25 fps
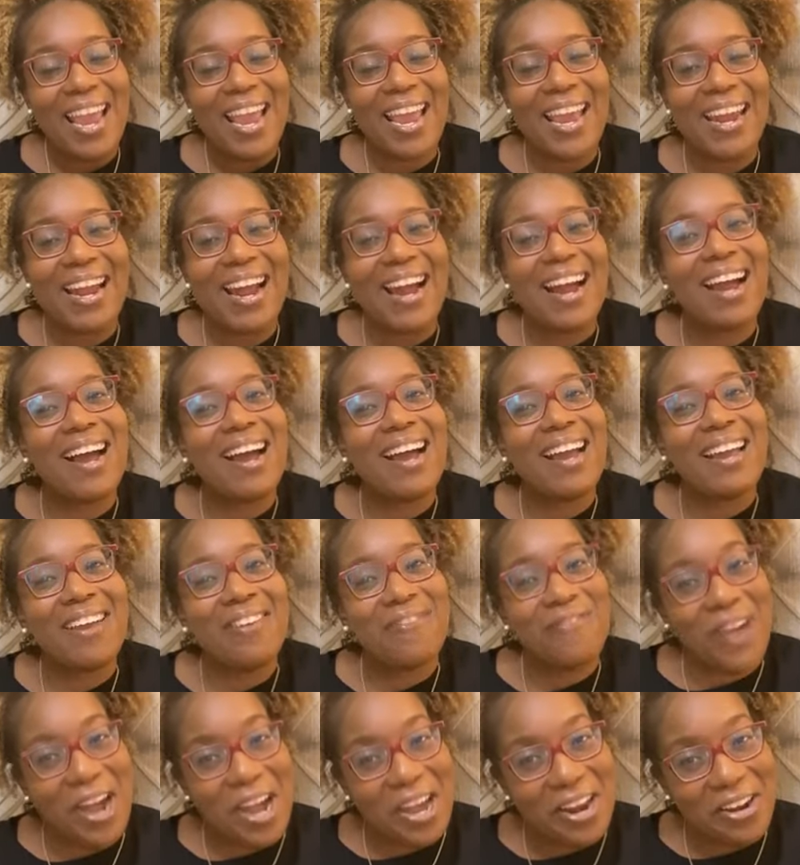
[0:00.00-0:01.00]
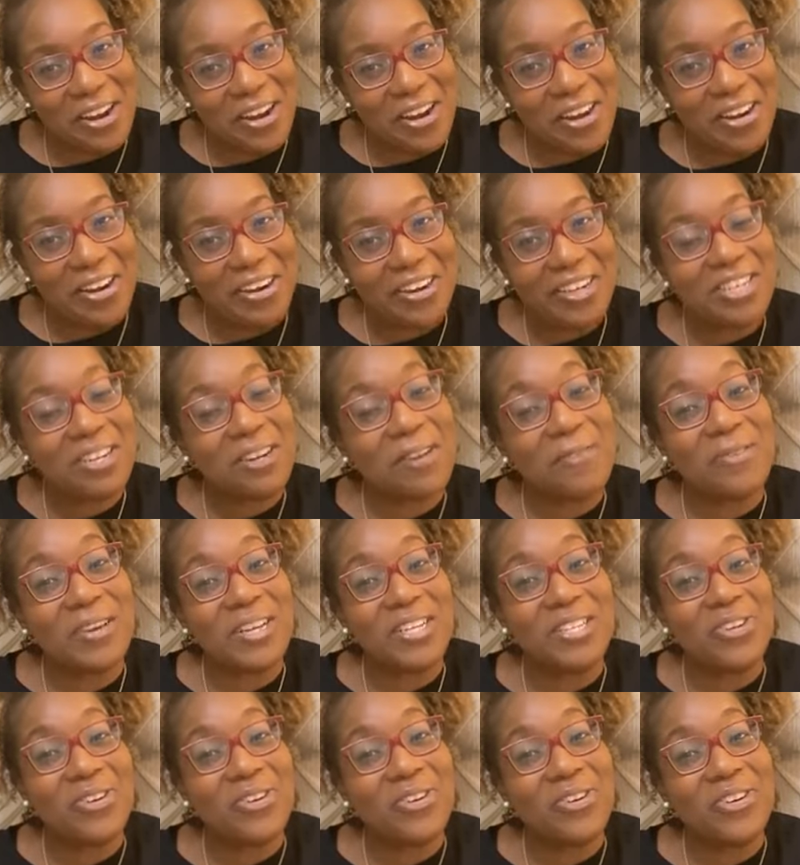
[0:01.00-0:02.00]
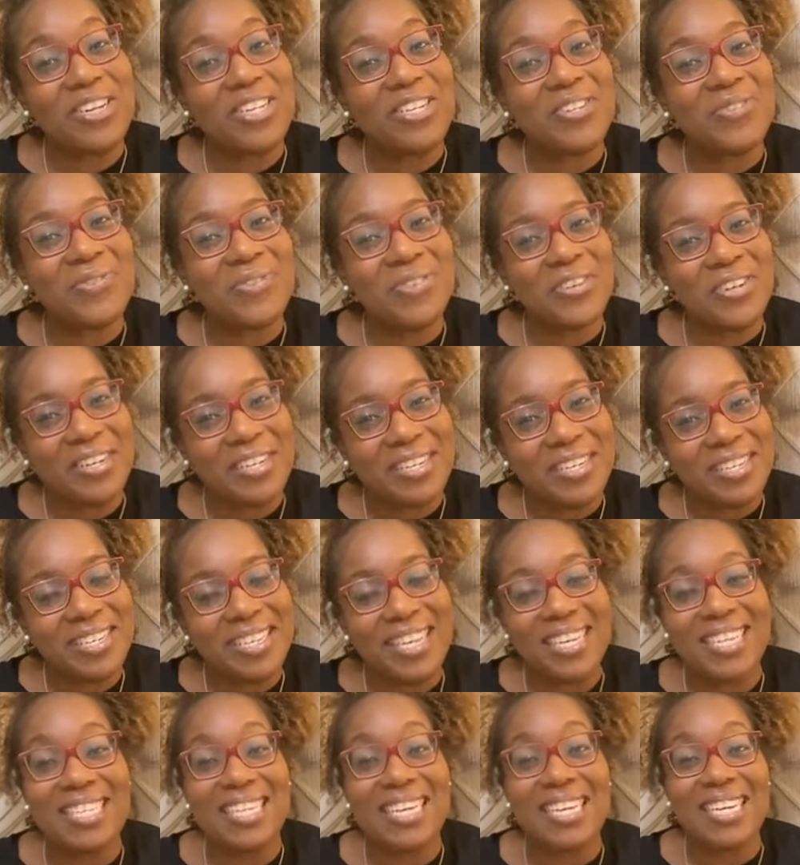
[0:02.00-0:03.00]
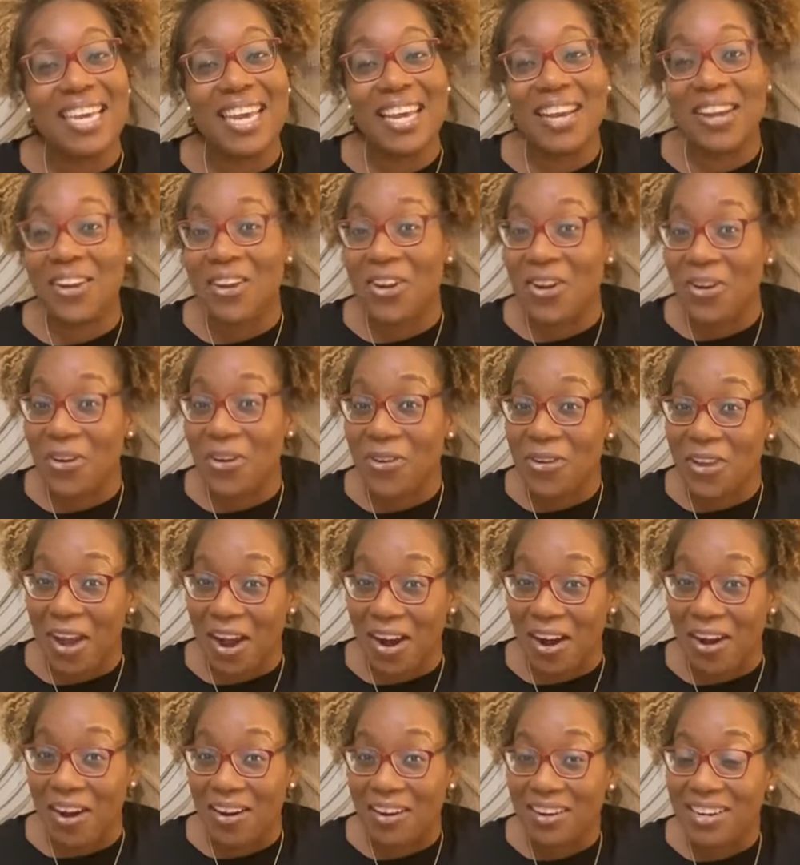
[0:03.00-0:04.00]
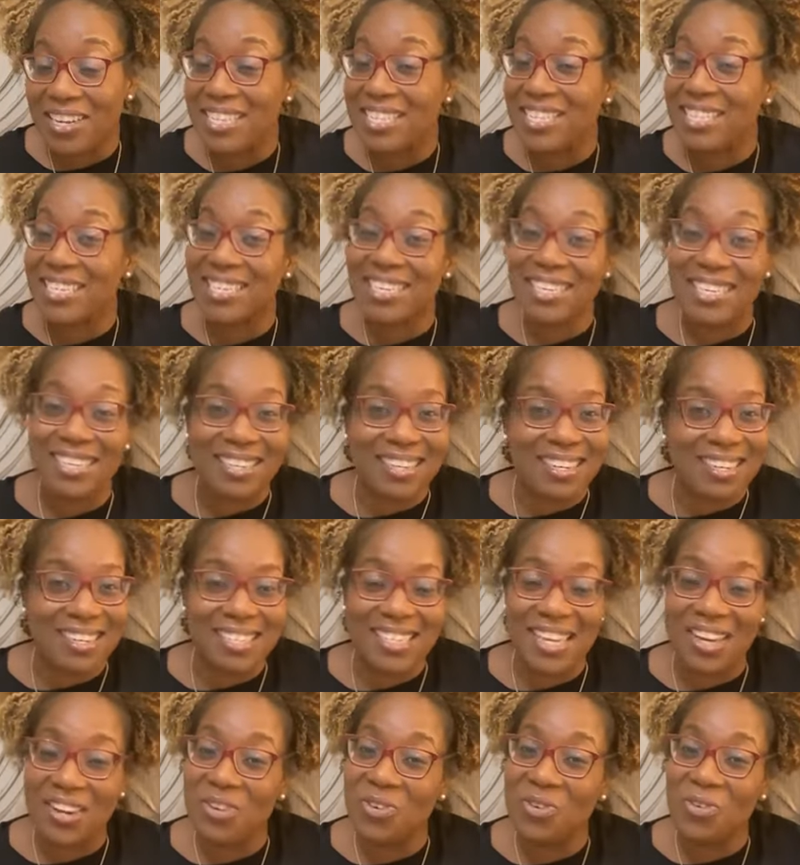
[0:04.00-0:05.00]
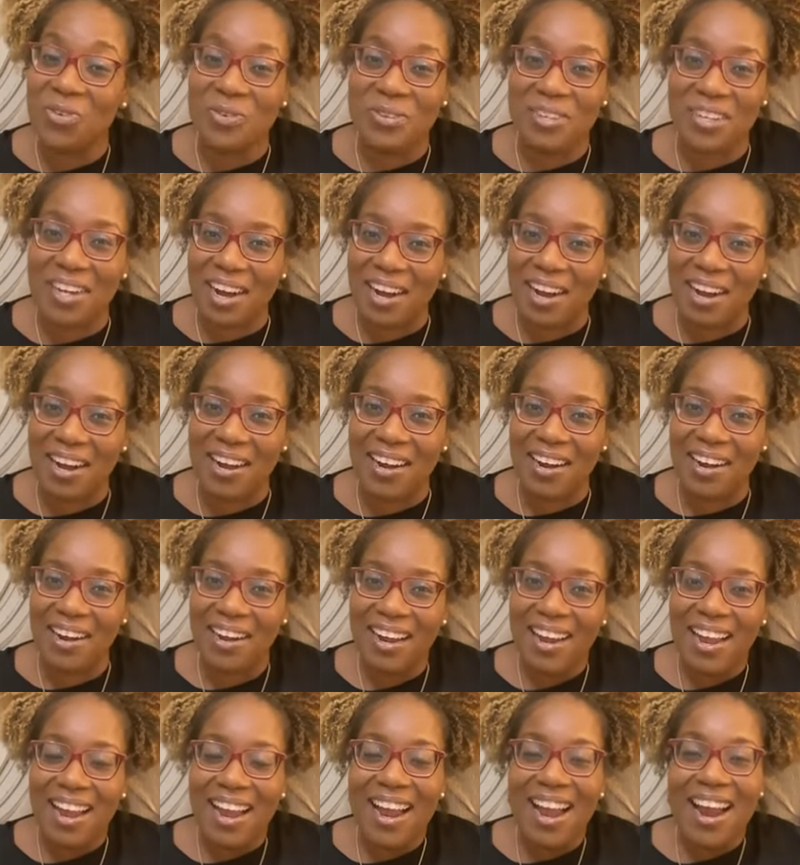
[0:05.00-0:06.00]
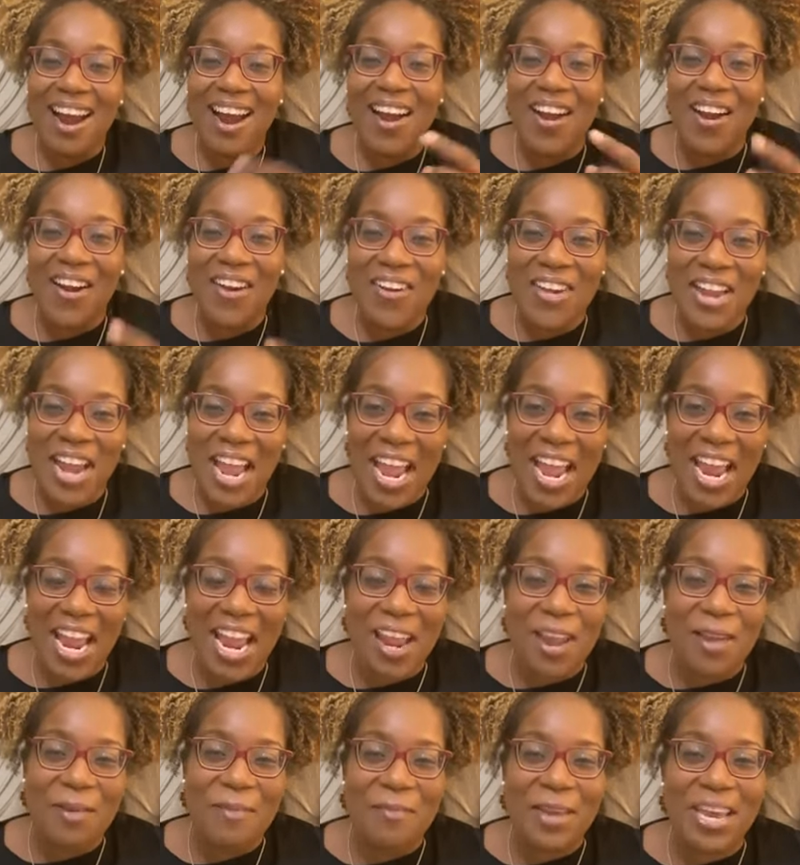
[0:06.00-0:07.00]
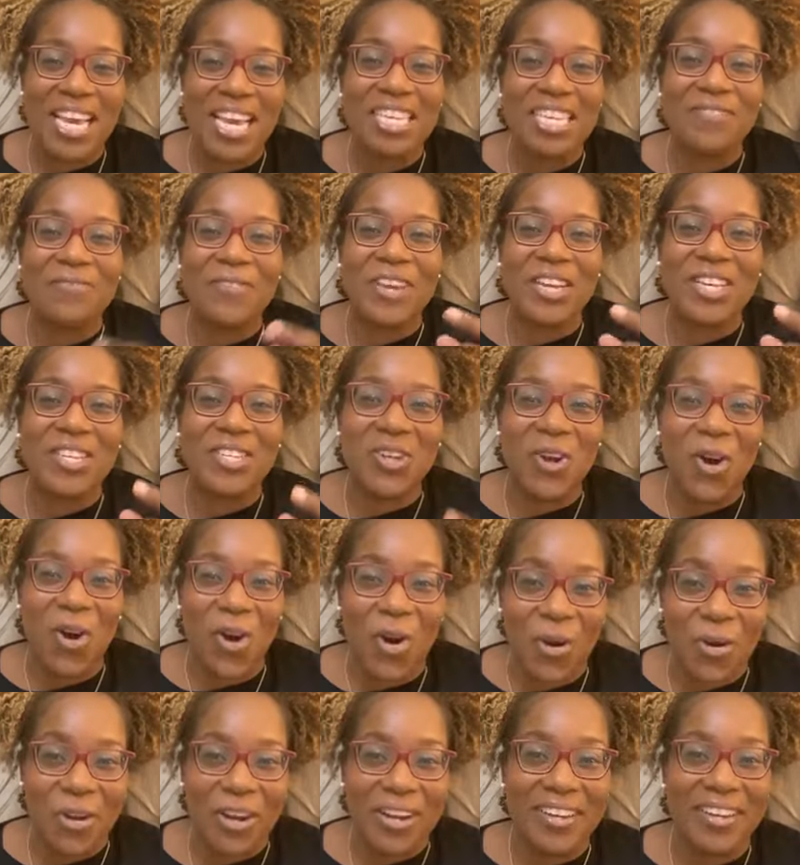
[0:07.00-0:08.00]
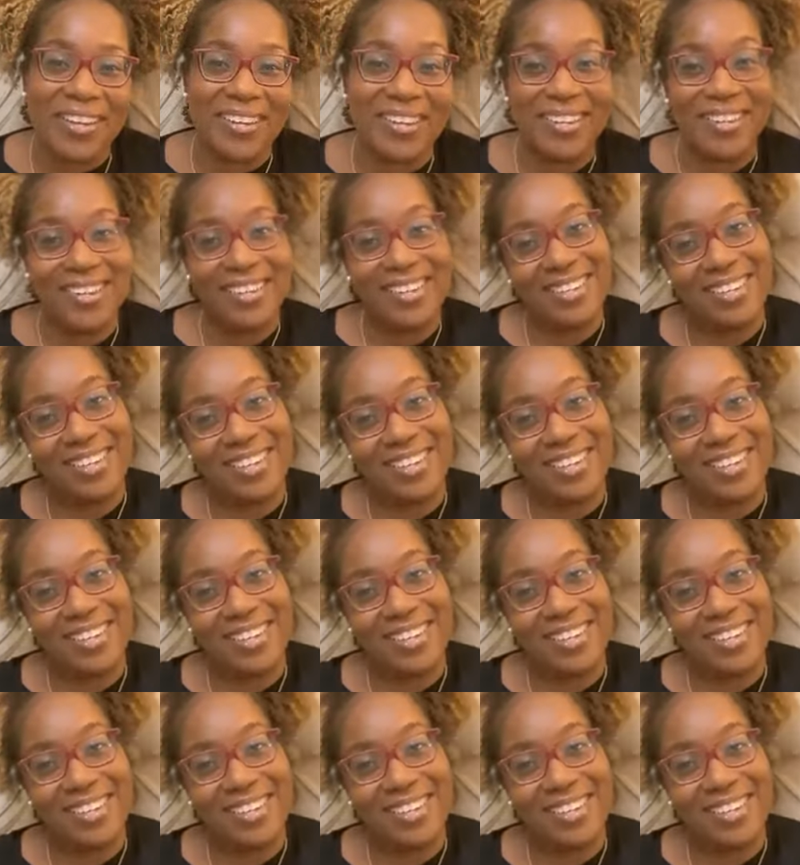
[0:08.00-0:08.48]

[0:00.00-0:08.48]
And I invited her to the victorious ones. This the kicker though, y'all. This the kicker because I knew it was God. Her name is Victoria.